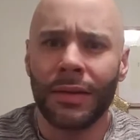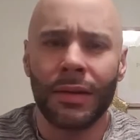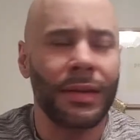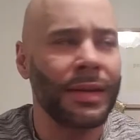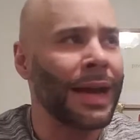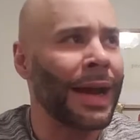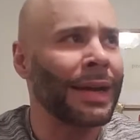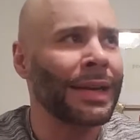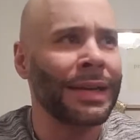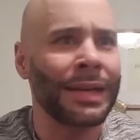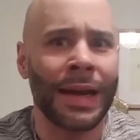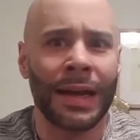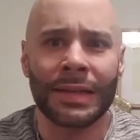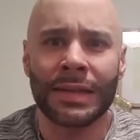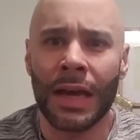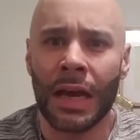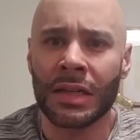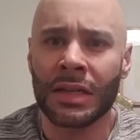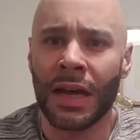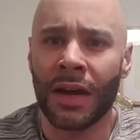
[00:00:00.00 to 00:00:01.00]
99
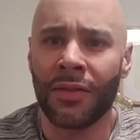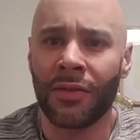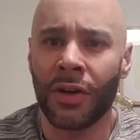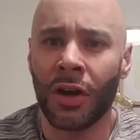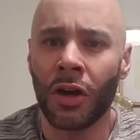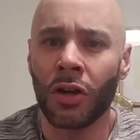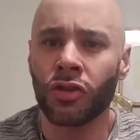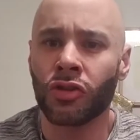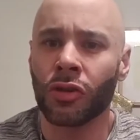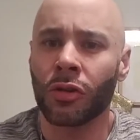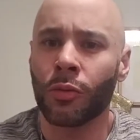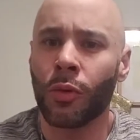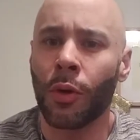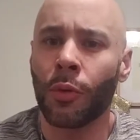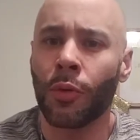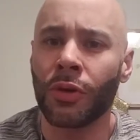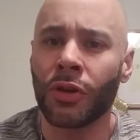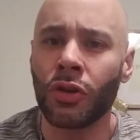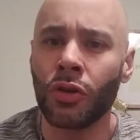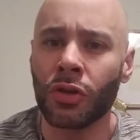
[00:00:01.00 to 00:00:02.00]
times out of 100 when
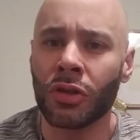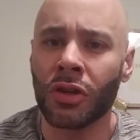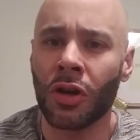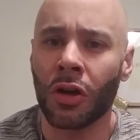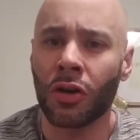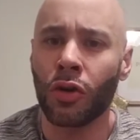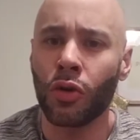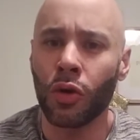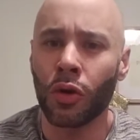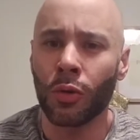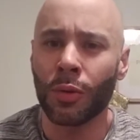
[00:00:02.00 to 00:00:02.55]
we're using our core,